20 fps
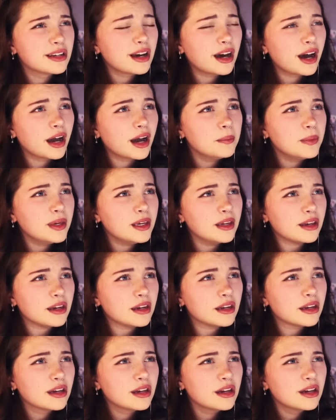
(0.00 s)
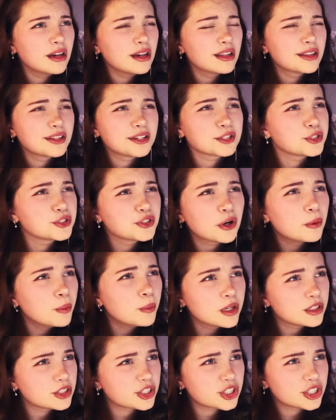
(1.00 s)
I mean, there's so
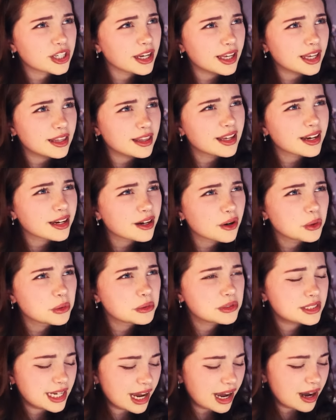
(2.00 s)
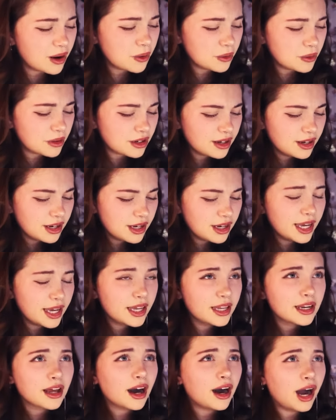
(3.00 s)
much shit that goes down,
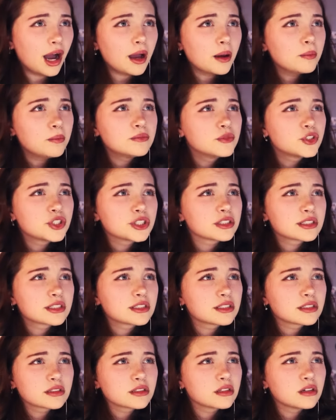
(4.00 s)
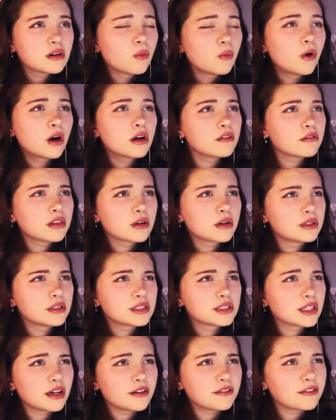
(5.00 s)
and I'm just one of the
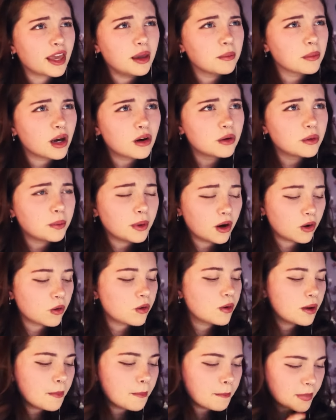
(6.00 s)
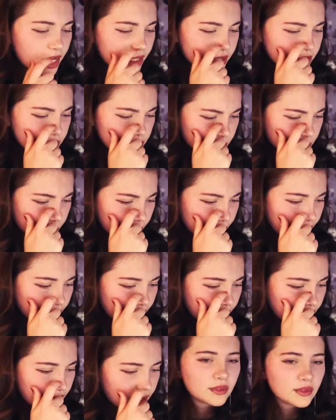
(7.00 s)
ones that have came out about my
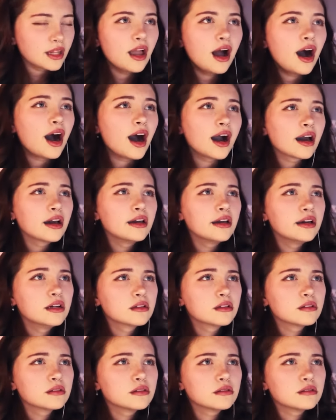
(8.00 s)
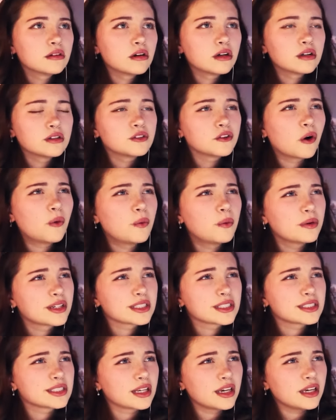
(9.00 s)
story. I don't want to
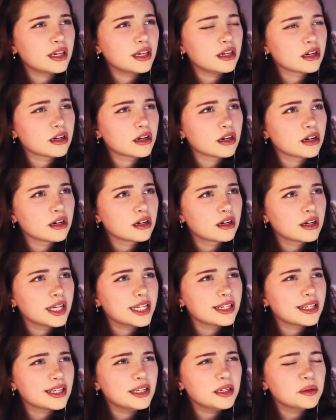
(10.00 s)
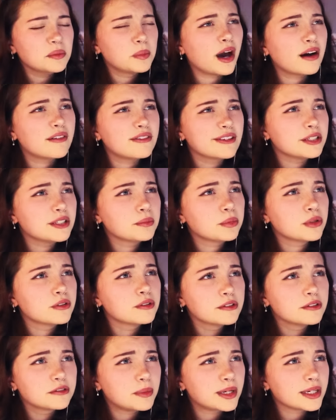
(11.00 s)
sit here and keep having to
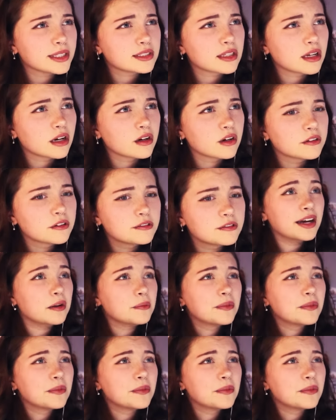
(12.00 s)
prove myself.